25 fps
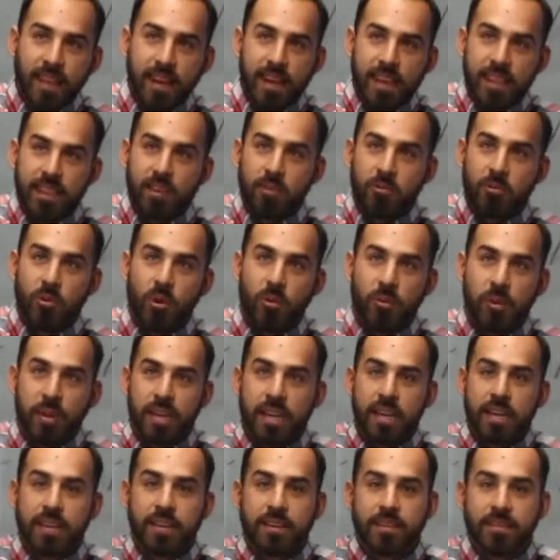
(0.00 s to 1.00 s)
I think where we
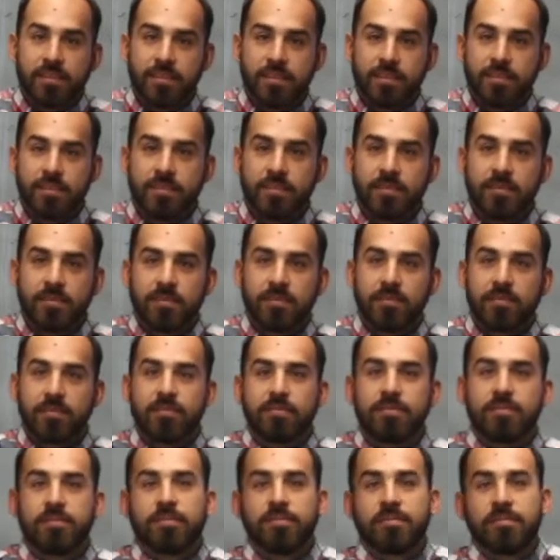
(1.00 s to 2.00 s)
get it.
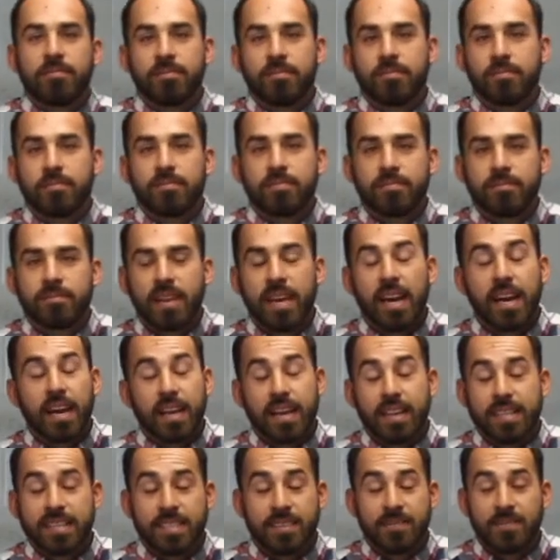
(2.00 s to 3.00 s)

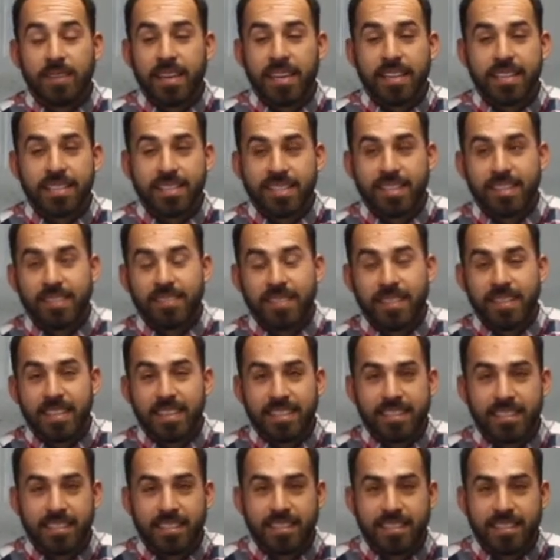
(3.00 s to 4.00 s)
Yeah, that's amazing. I mean,
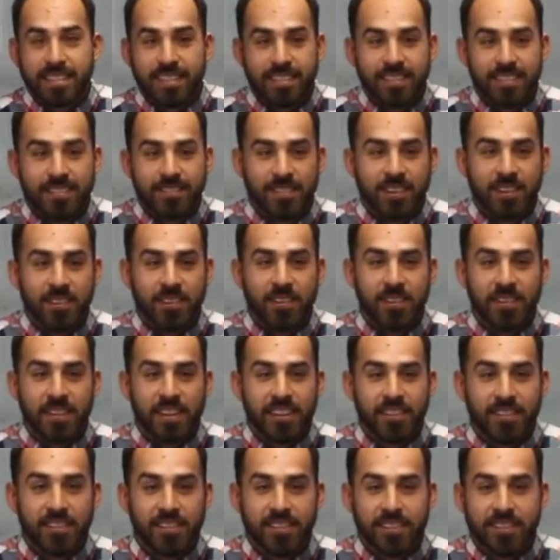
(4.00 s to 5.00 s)
that's all
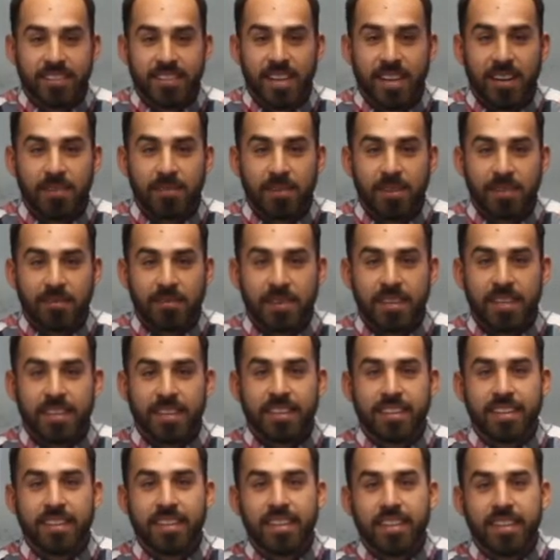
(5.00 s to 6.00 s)
another topic, but
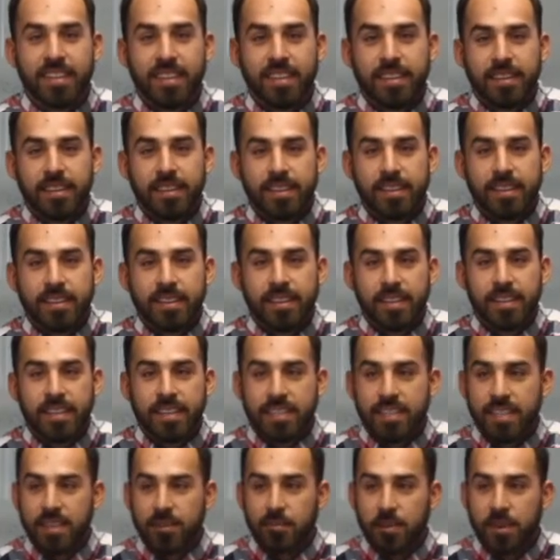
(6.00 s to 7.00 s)

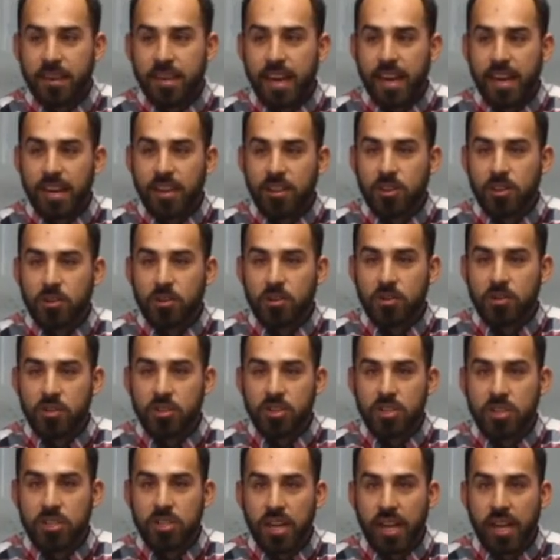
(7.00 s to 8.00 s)
is that we kind of
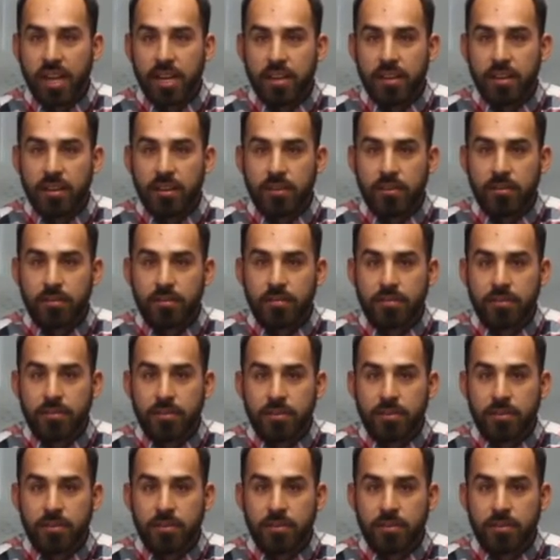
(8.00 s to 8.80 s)
lose sight of